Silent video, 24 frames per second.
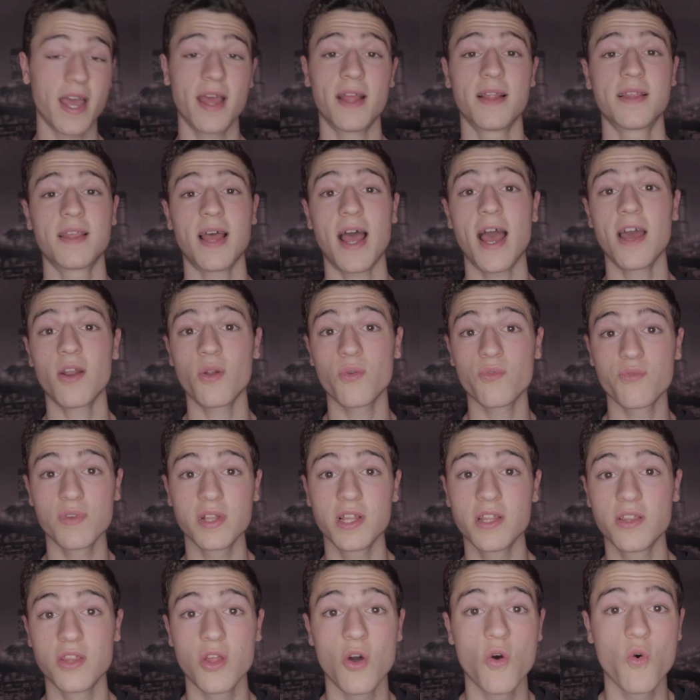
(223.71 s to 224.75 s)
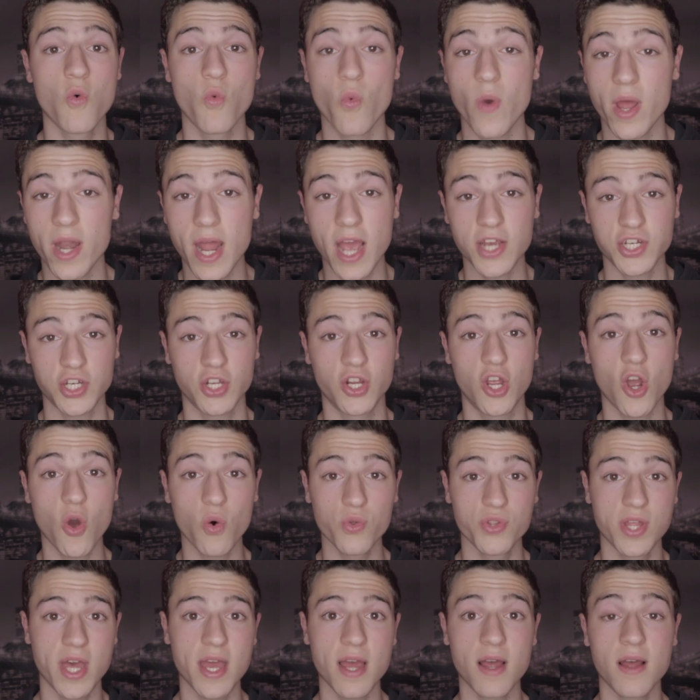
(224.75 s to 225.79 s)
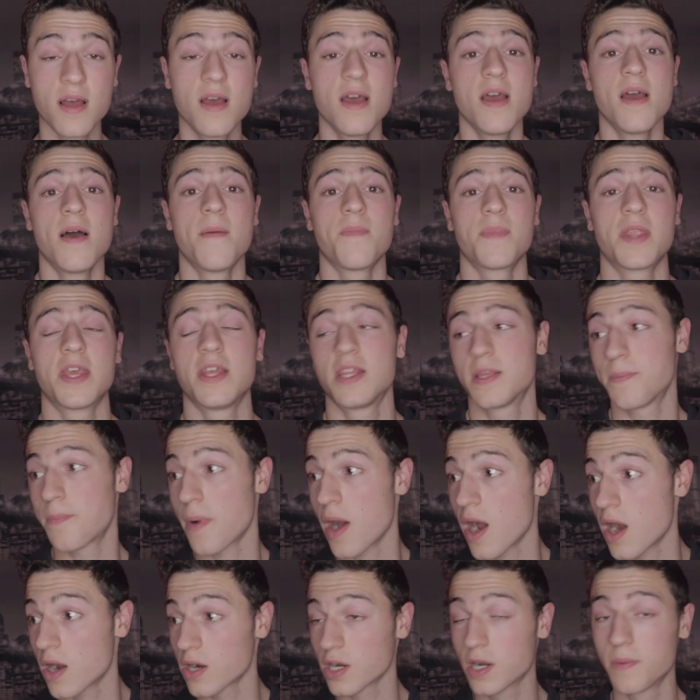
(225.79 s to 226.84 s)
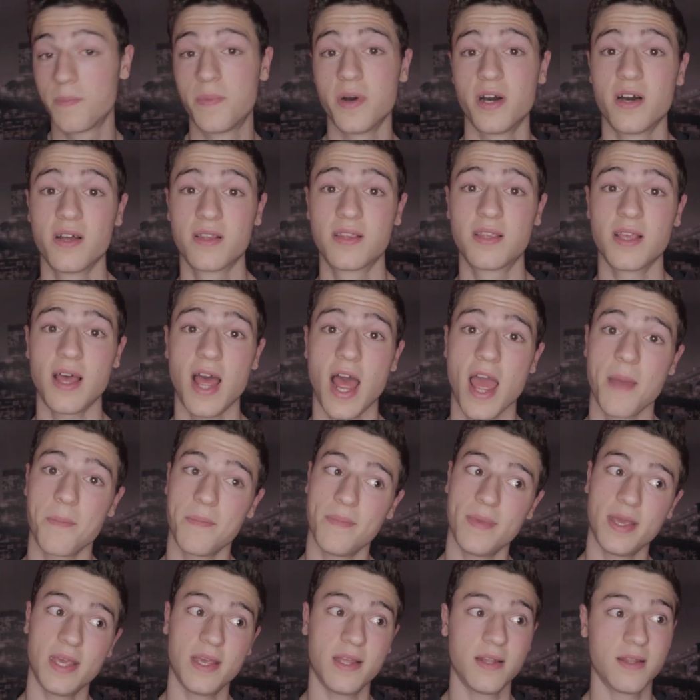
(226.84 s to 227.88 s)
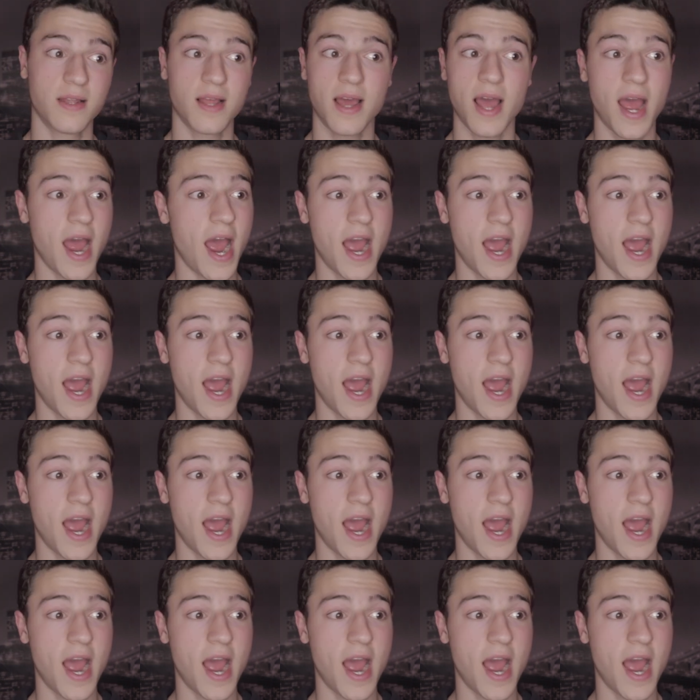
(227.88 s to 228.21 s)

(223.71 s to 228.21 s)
and I don't really know when I should go there in the park, but I mean,